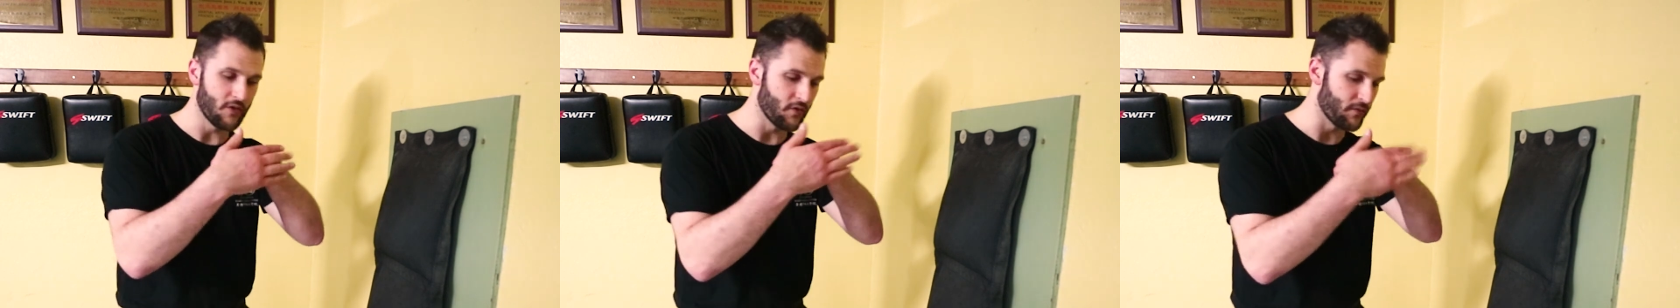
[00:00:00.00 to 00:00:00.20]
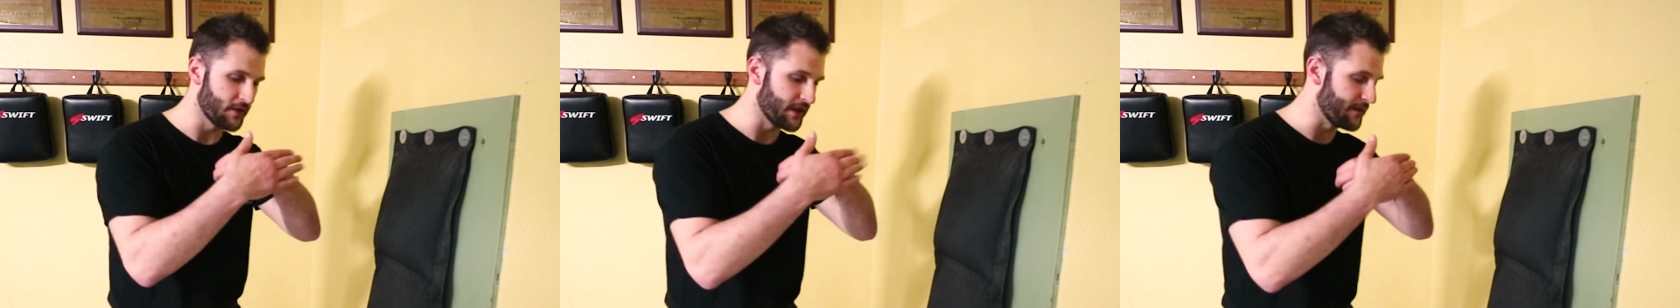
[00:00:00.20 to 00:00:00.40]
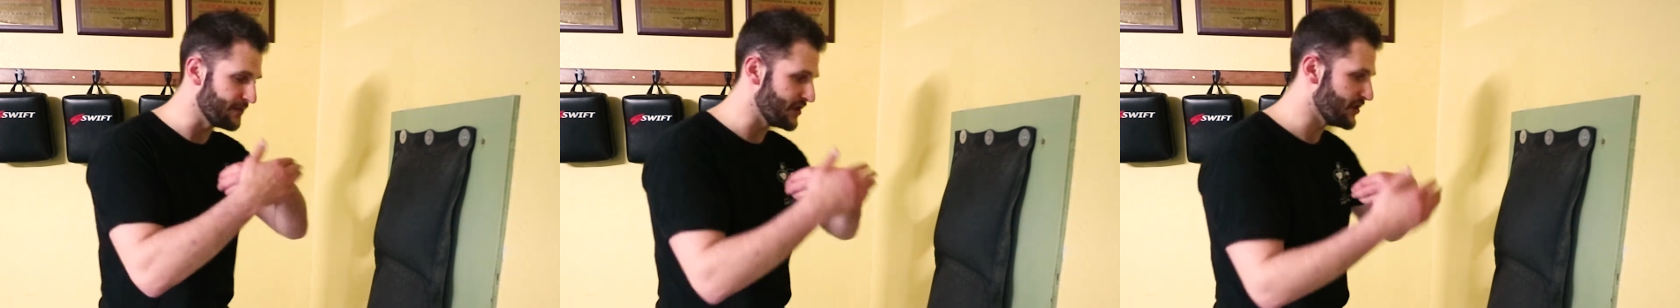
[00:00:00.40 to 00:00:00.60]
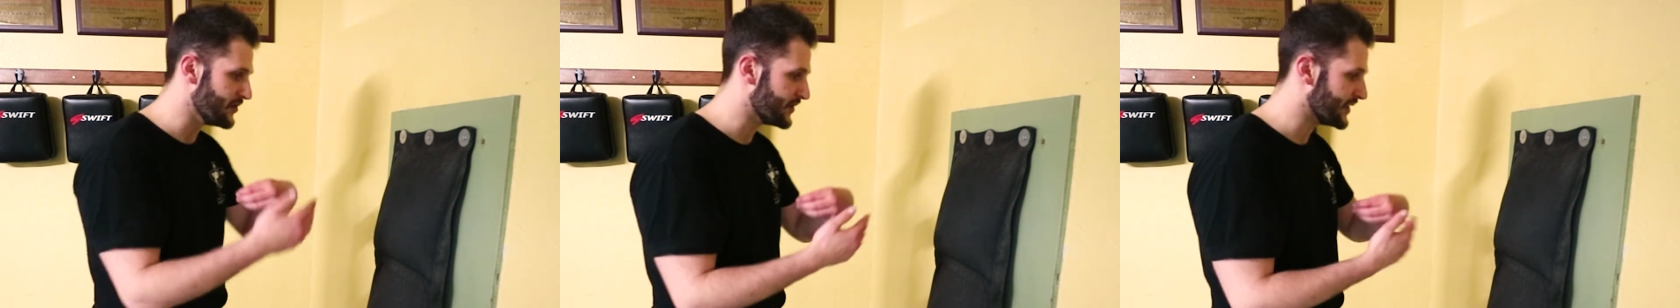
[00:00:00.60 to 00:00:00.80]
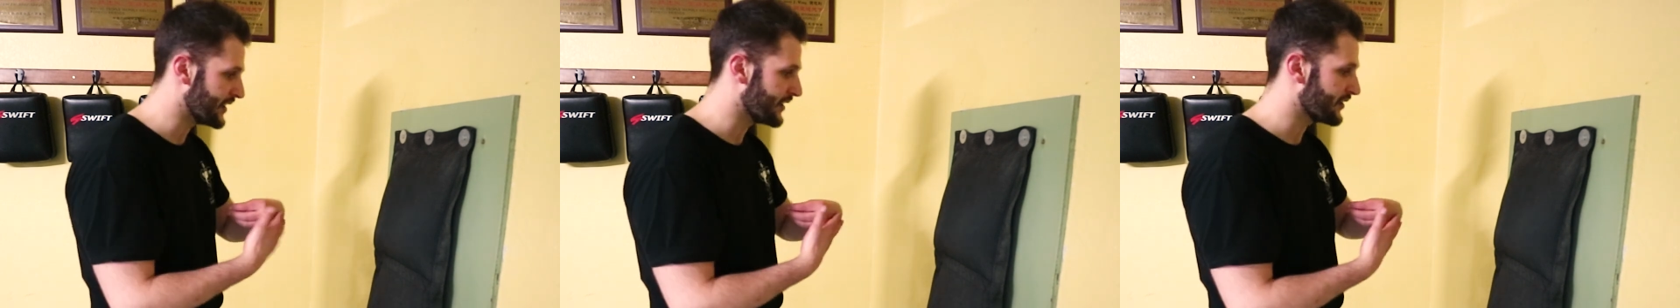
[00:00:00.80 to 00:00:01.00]
or we're gonna be
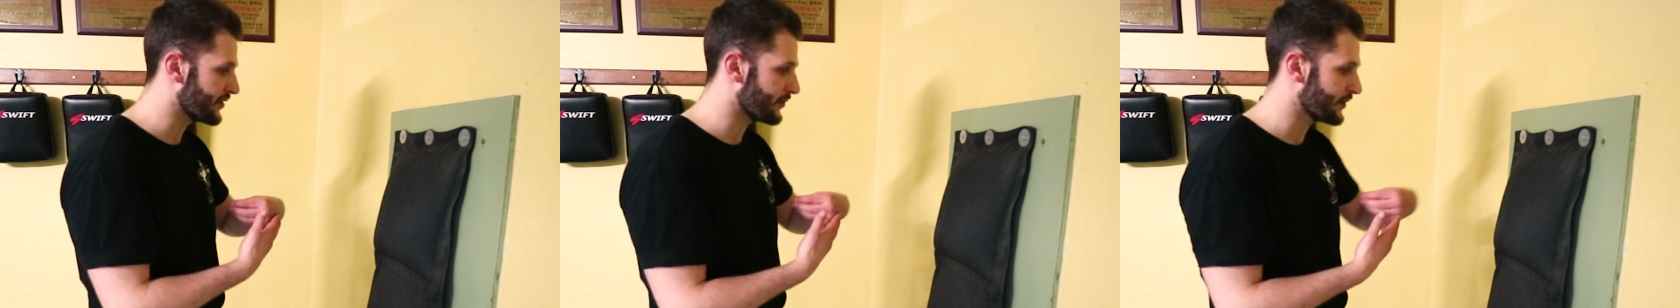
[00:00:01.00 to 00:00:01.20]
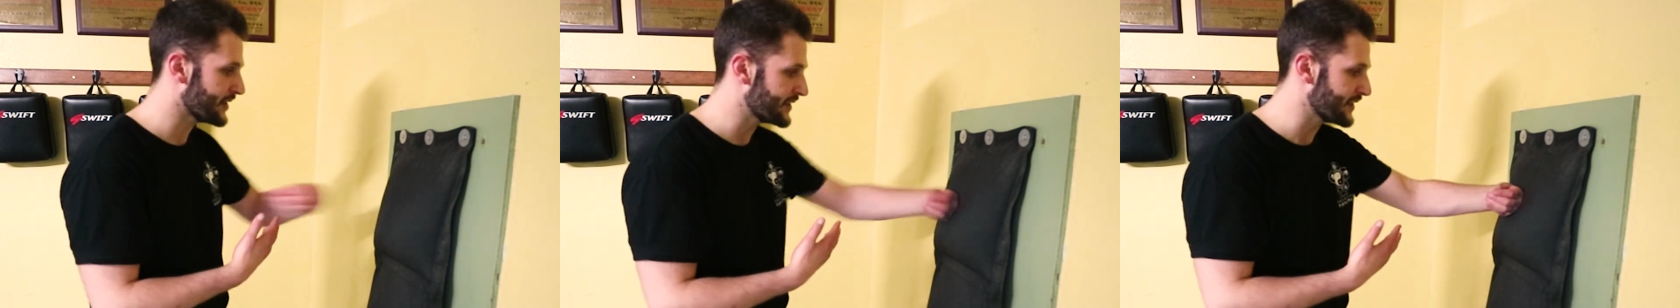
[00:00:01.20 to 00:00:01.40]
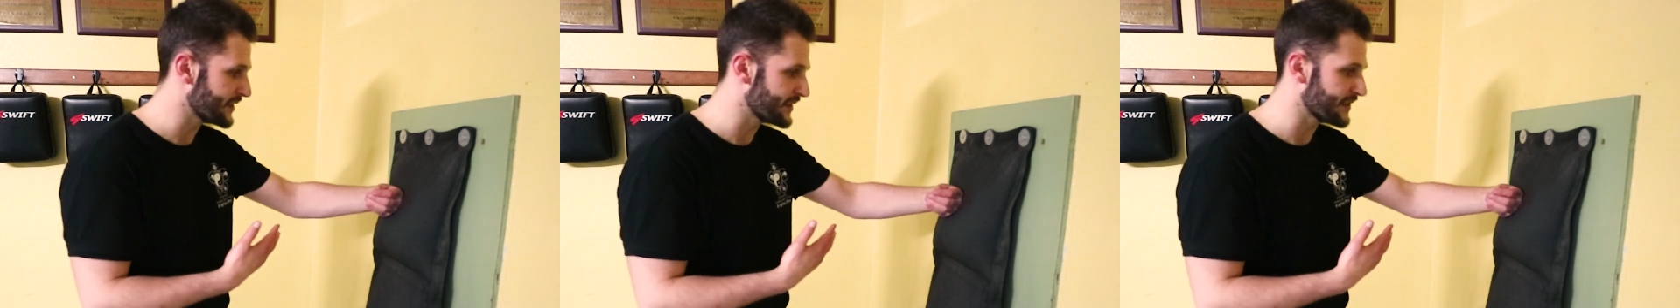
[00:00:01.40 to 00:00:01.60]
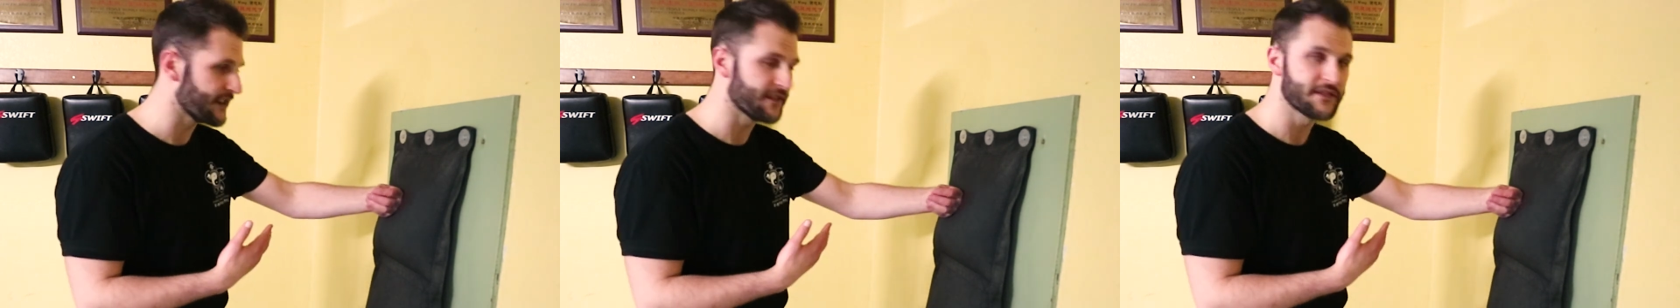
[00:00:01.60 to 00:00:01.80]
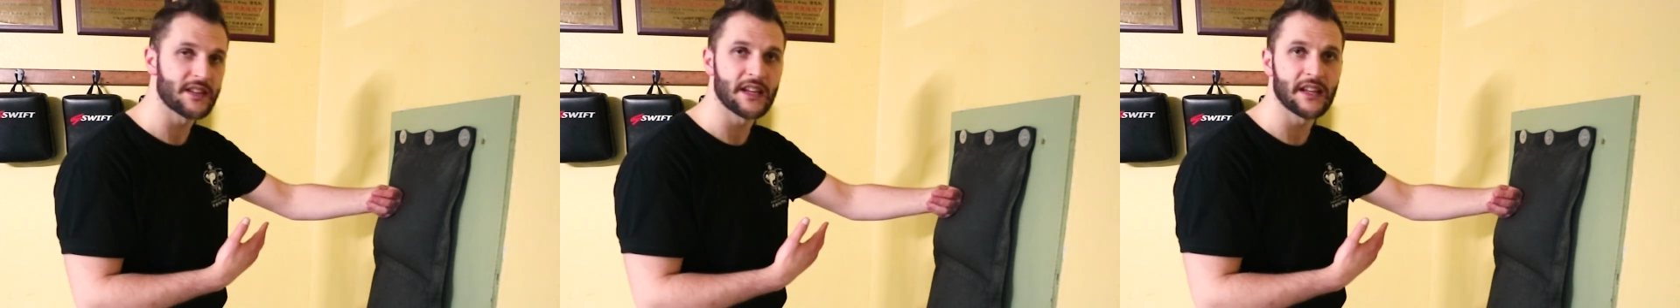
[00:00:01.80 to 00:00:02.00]
using the wrist
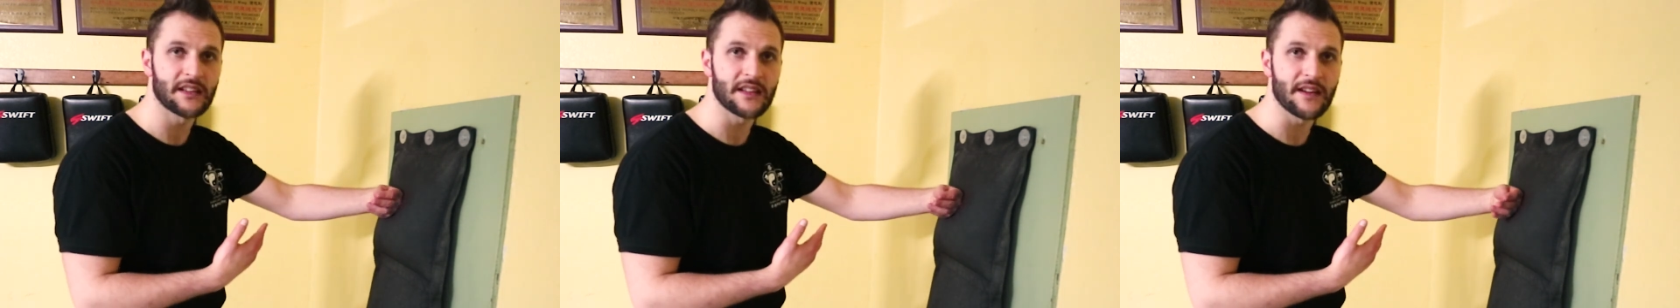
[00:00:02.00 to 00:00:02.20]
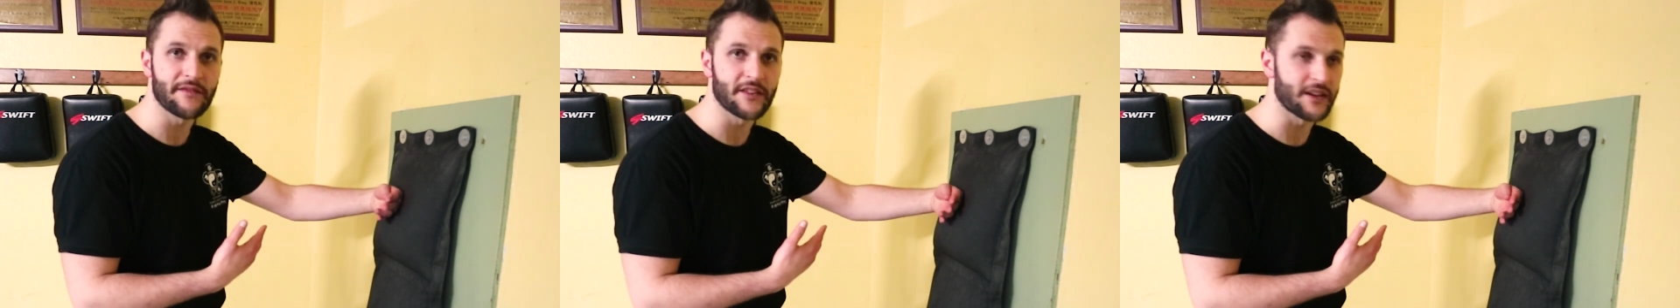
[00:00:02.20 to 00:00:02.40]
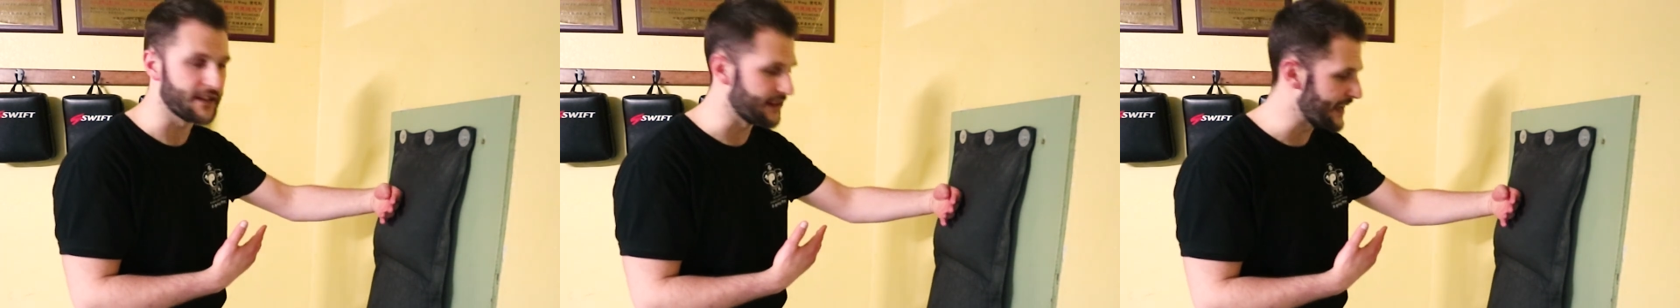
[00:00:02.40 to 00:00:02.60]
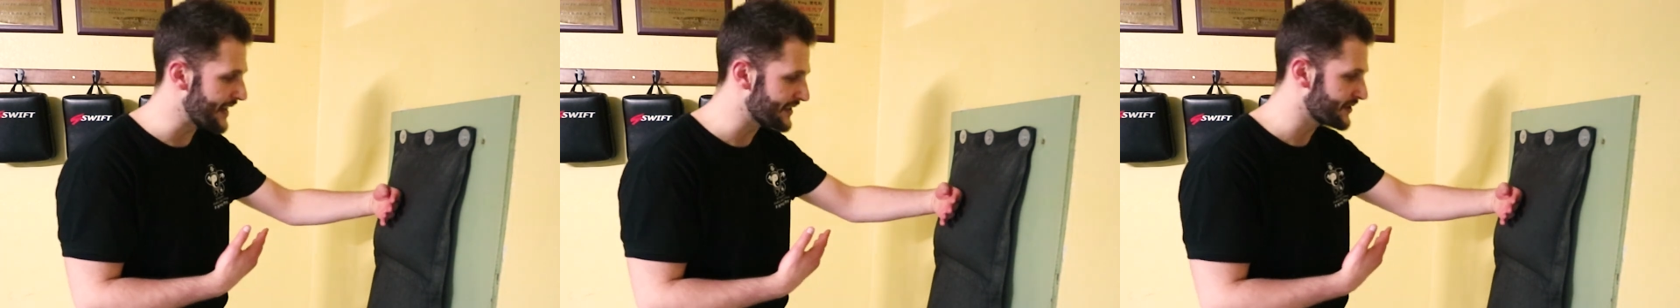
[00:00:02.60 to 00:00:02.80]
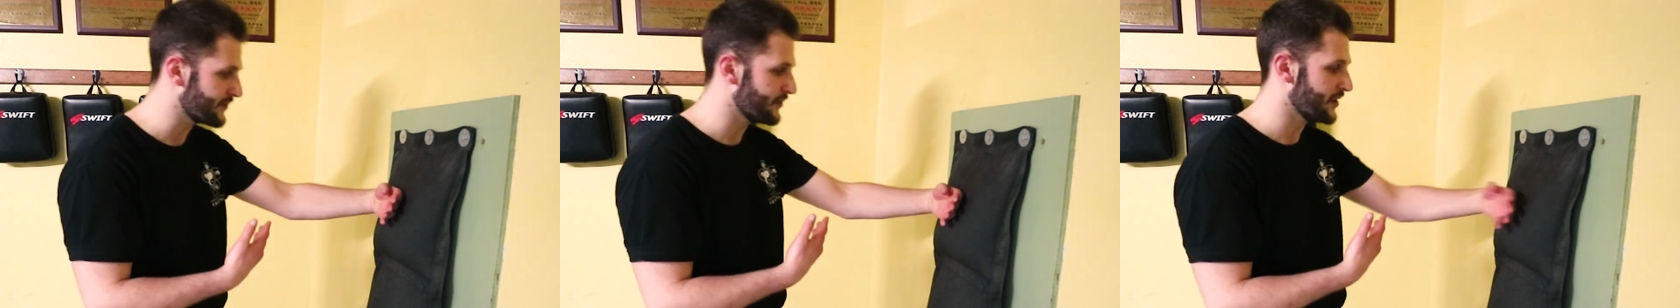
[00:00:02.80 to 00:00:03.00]
itself to hit that very
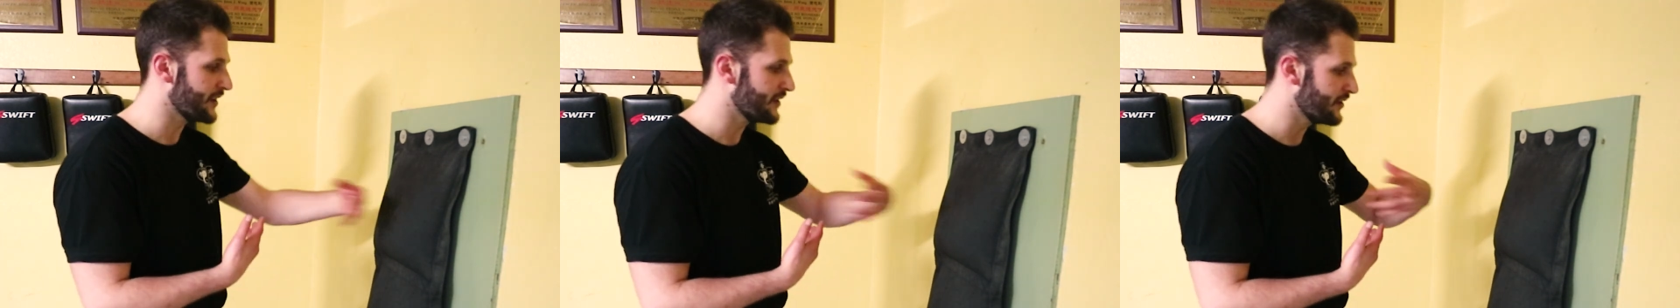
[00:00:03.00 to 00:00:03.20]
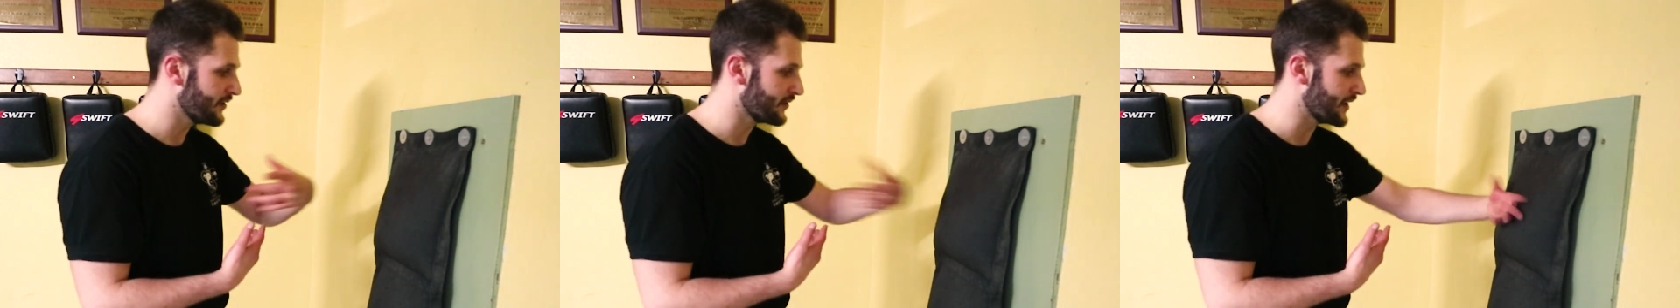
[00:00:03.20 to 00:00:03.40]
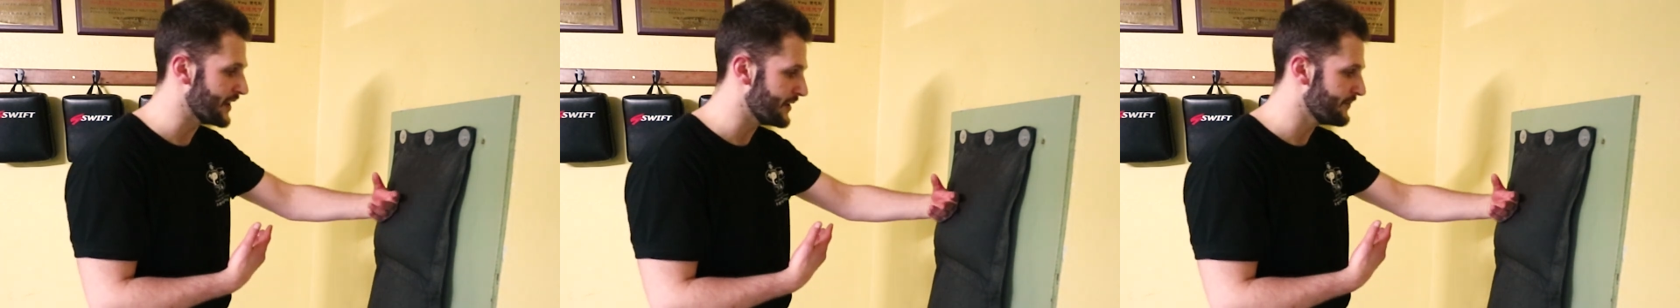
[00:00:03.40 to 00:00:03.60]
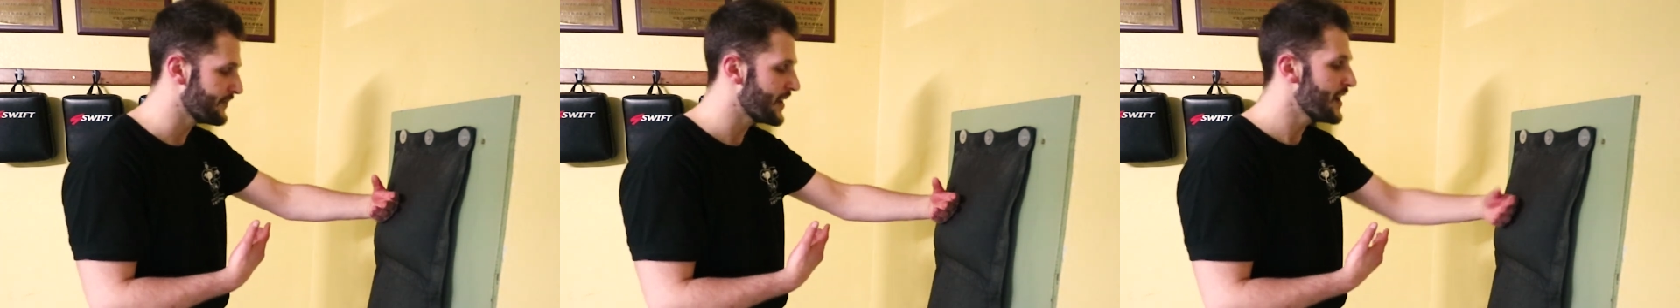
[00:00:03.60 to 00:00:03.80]
last one, okay?